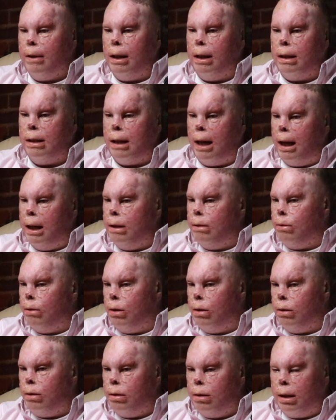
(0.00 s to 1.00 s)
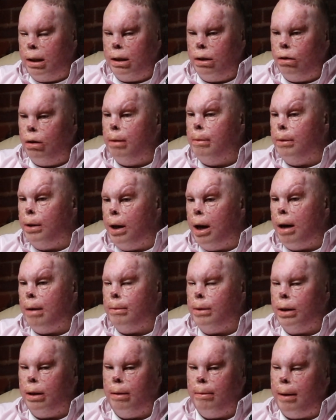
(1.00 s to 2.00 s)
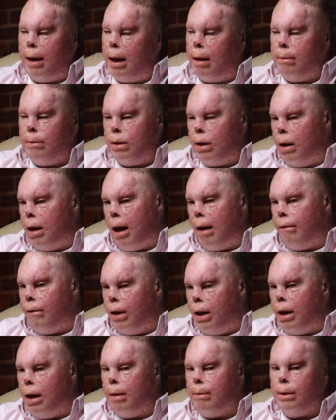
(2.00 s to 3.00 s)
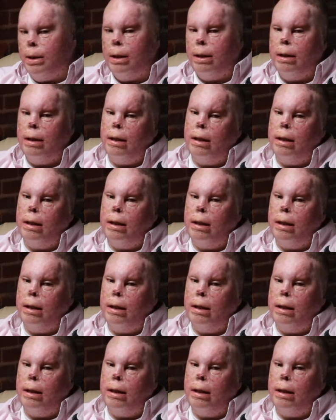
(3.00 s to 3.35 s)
The sides were extremely armored. The bottoms are not very armored.